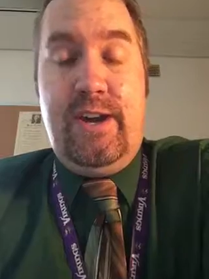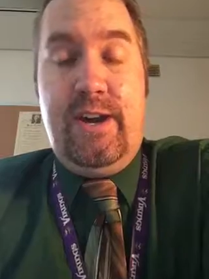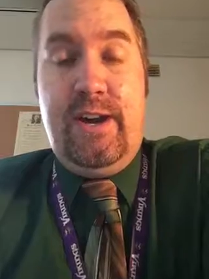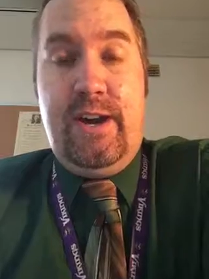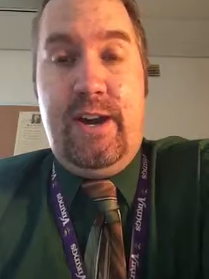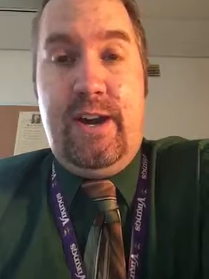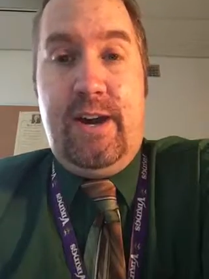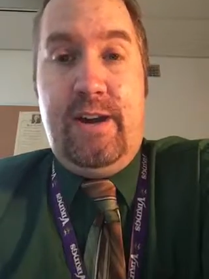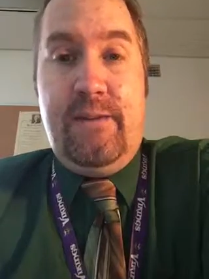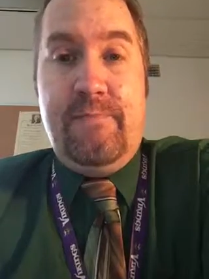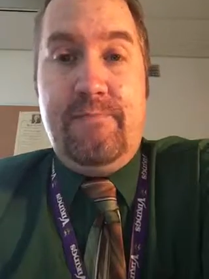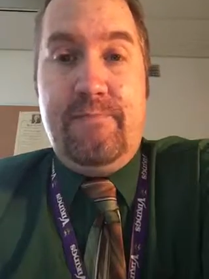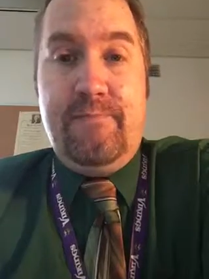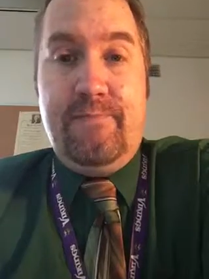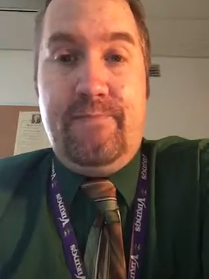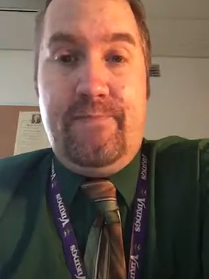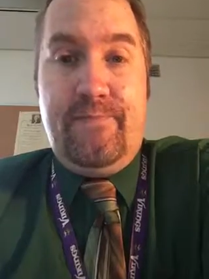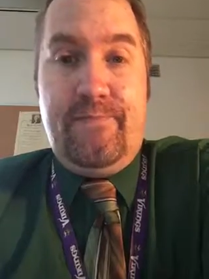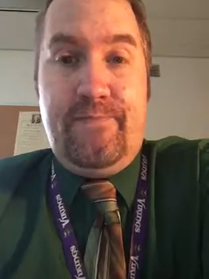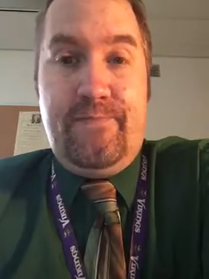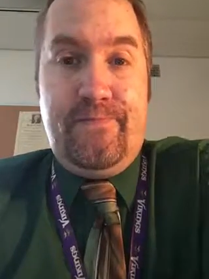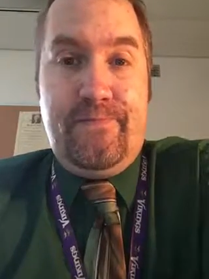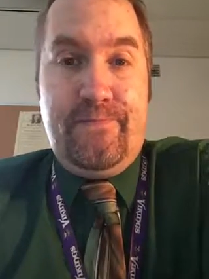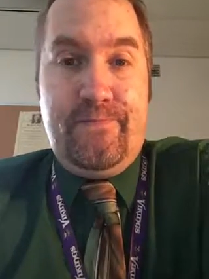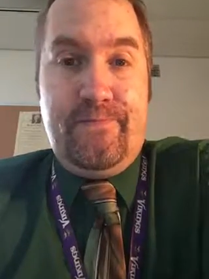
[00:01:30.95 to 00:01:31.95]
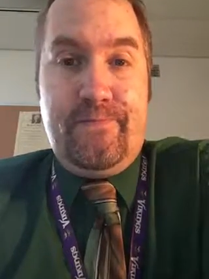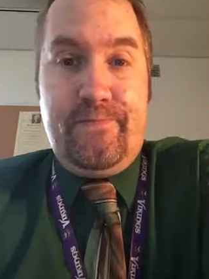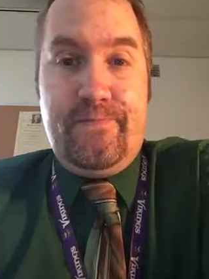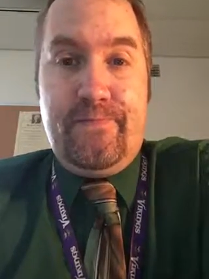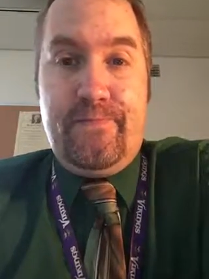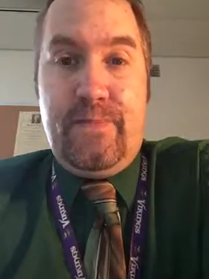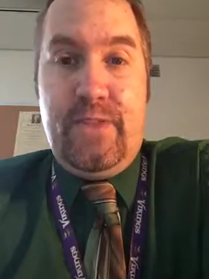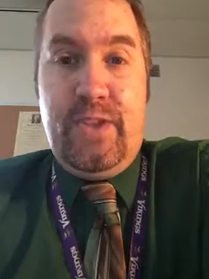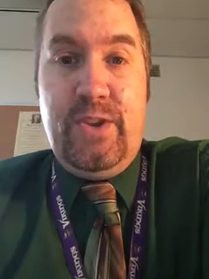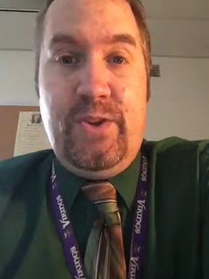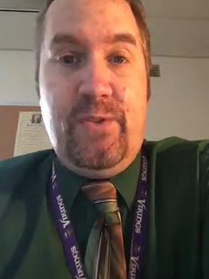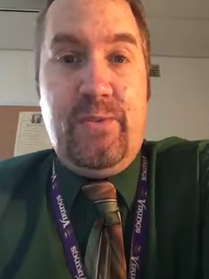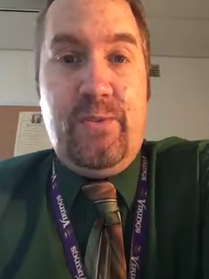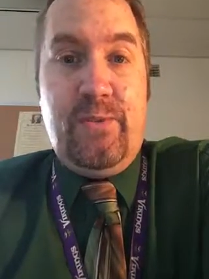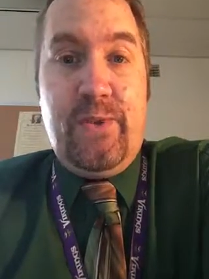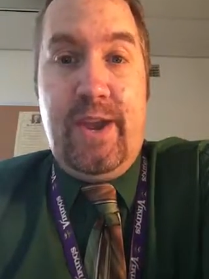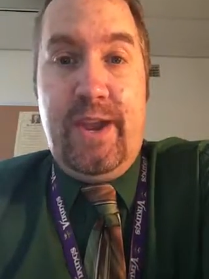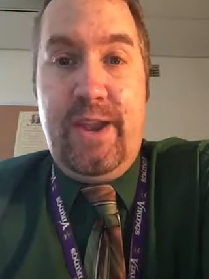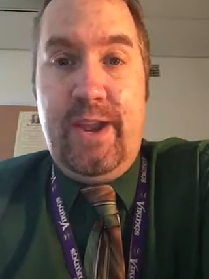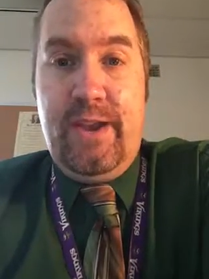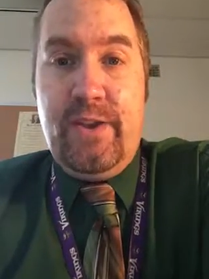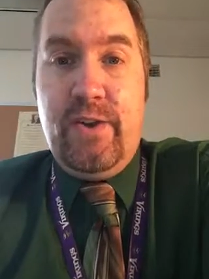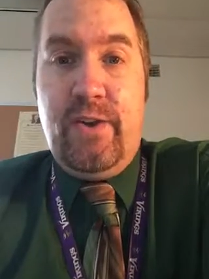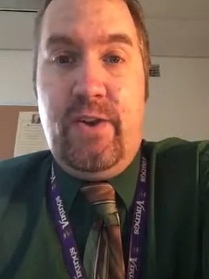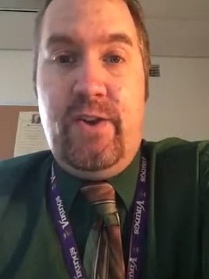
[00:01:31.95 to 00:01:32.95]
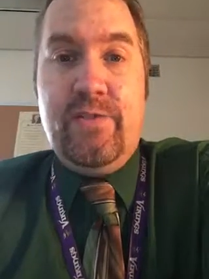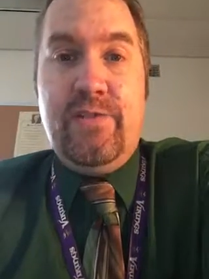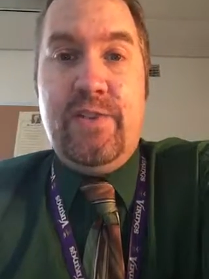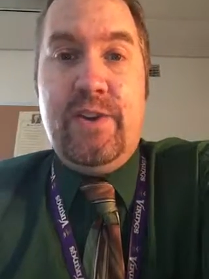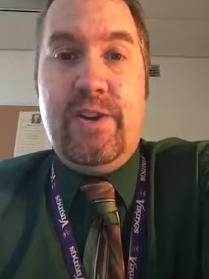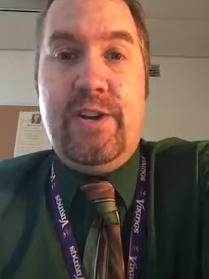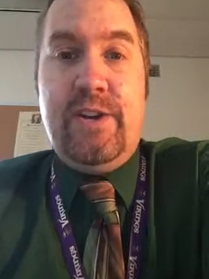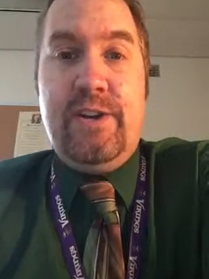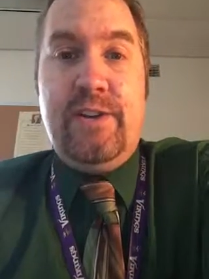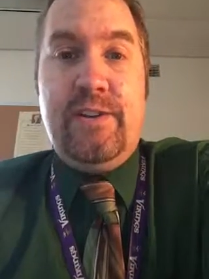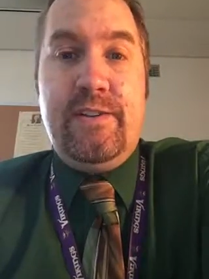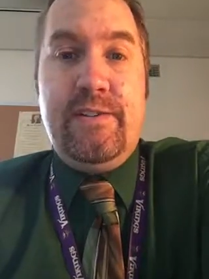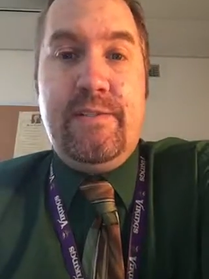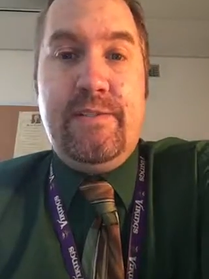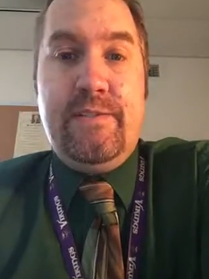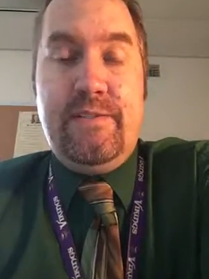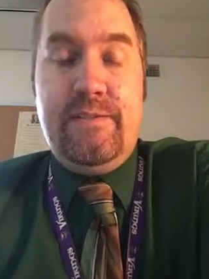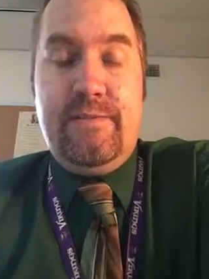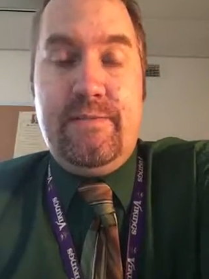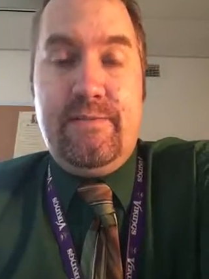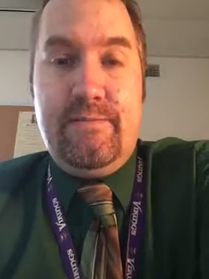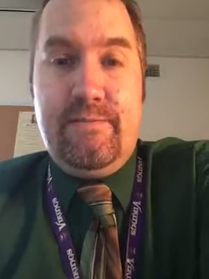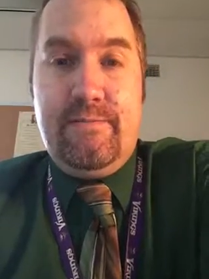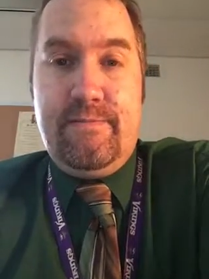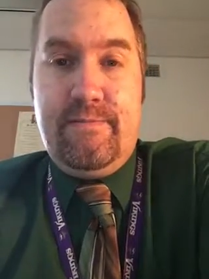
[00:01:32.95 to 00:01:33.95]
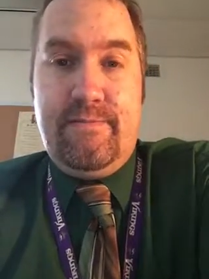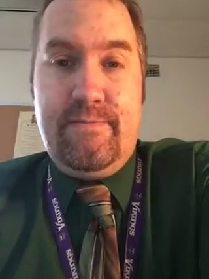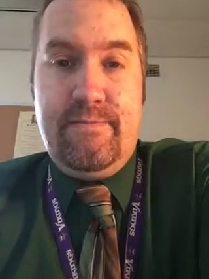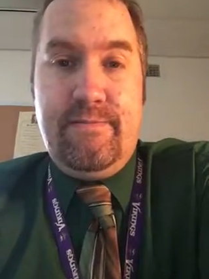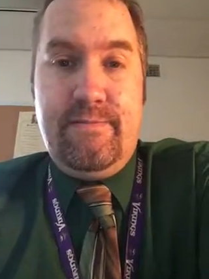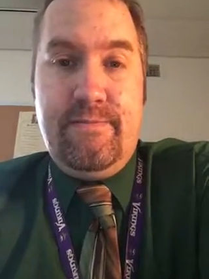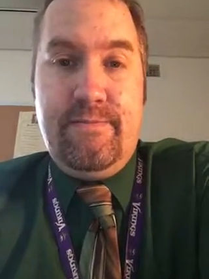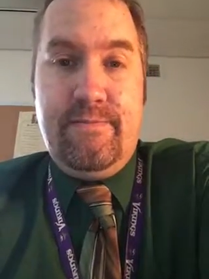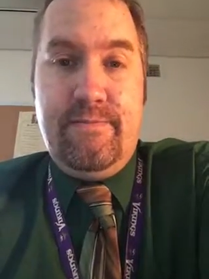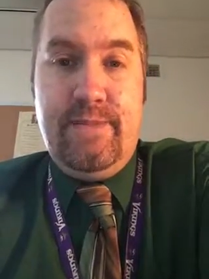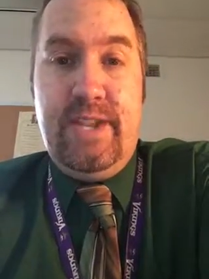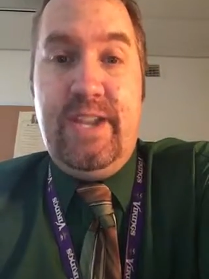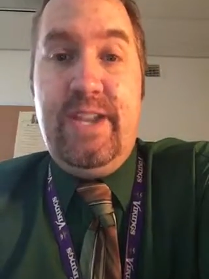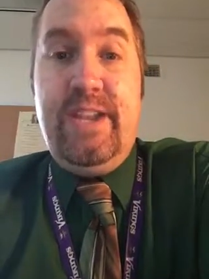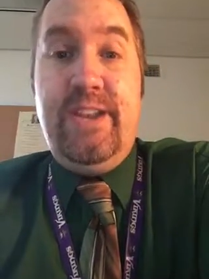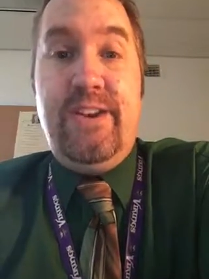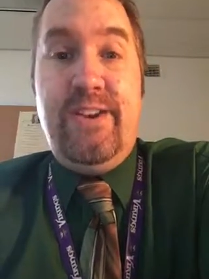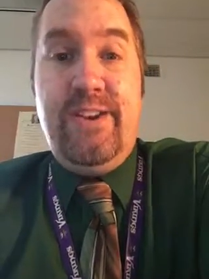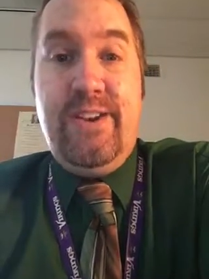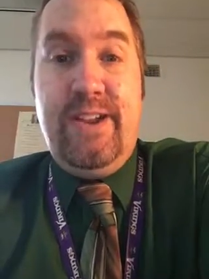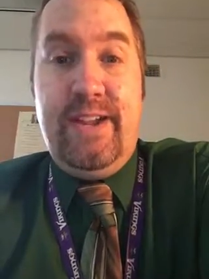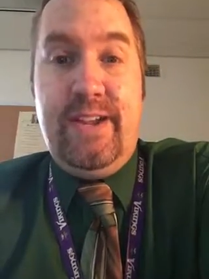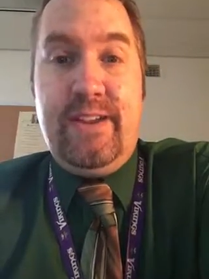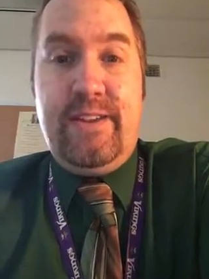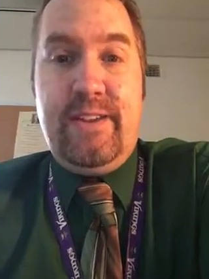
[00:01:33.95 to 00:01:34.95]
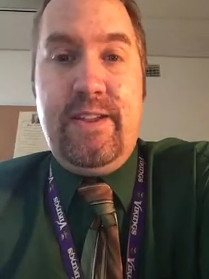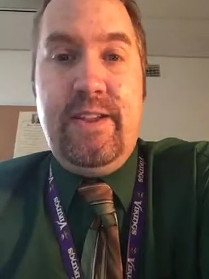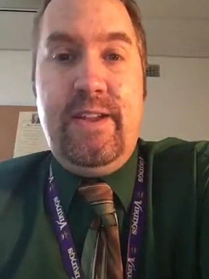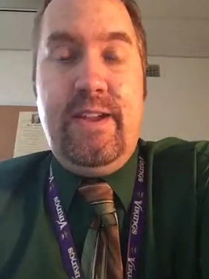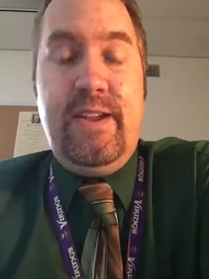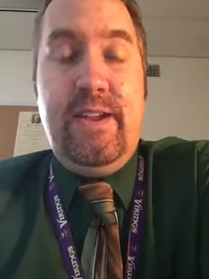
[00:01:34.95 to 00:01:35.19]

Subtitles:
you know, right over the internet.